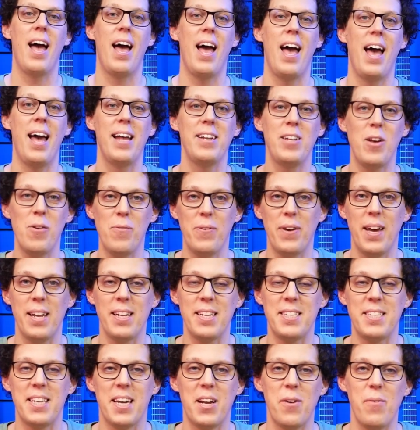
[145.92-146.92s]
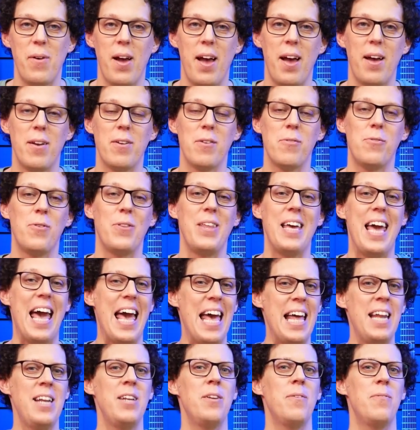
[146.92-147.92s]
And don't forget to stick around for the
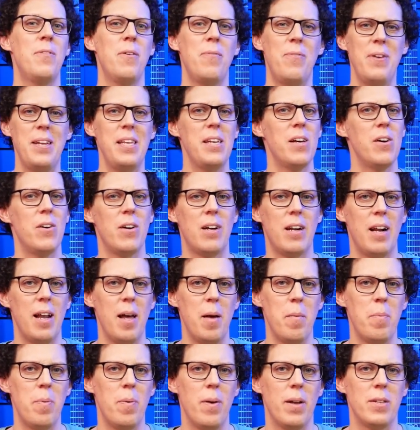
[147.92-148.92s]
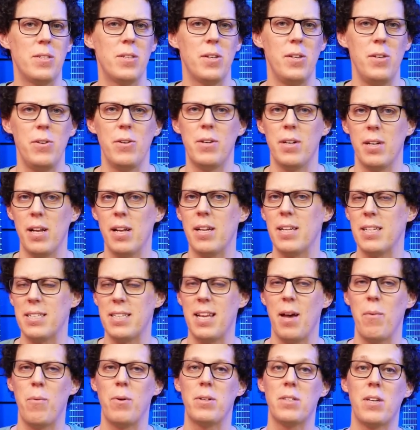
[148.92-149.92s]
end of the video club so you can
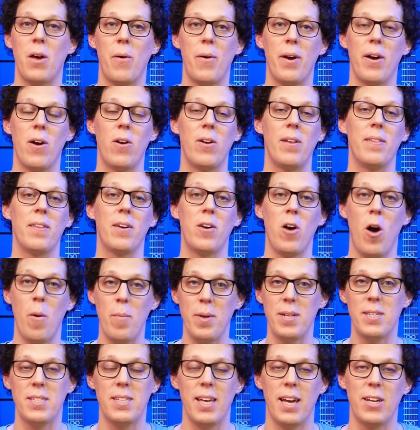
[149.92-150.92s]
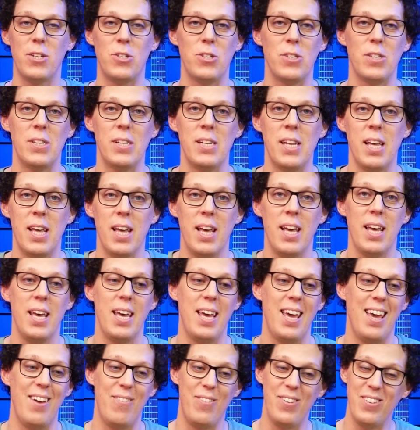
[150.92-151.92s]
understand what's going on in the comments section.
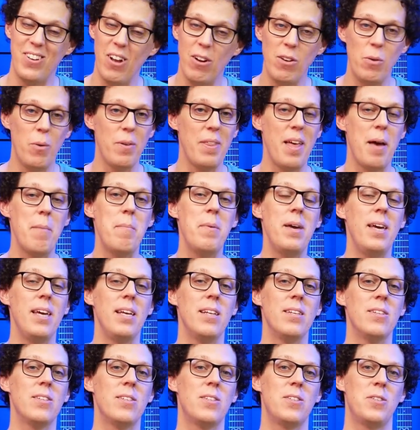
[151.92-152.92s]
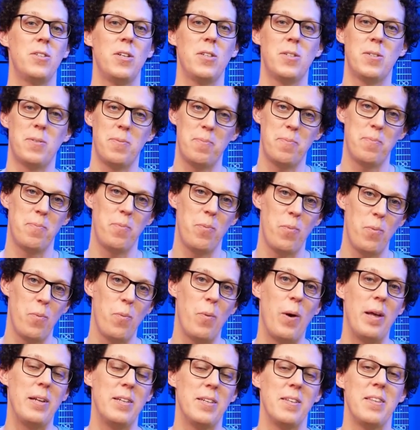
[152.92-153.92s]
If you don't know what that means, just
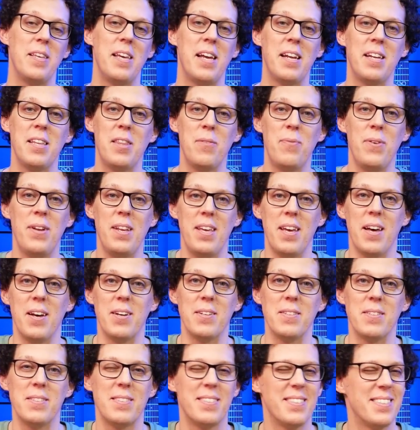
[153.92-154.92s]
wait till the end of the video.